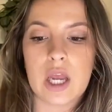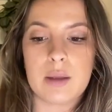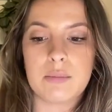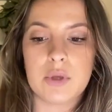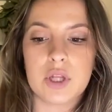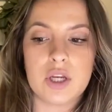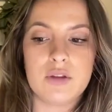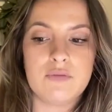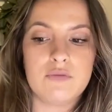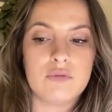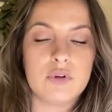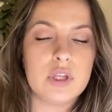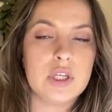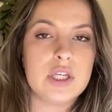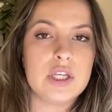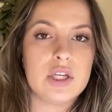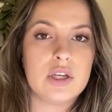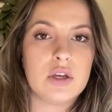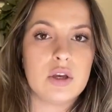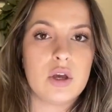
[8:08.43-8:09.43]
I'm gonna
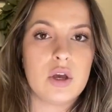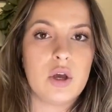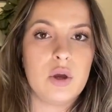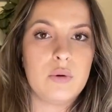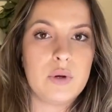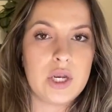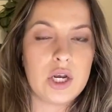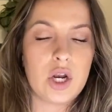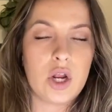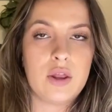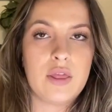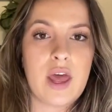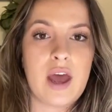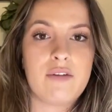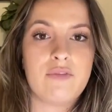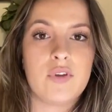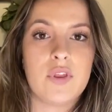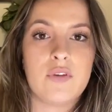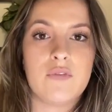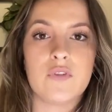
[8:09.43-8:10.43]
really hone in on
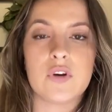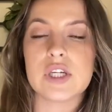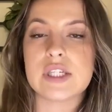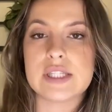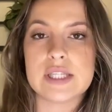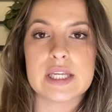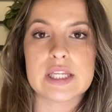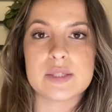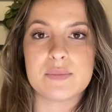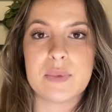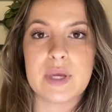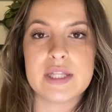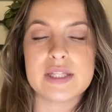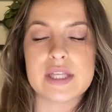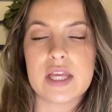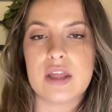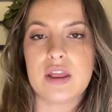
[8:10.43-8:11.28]
that for the first six months.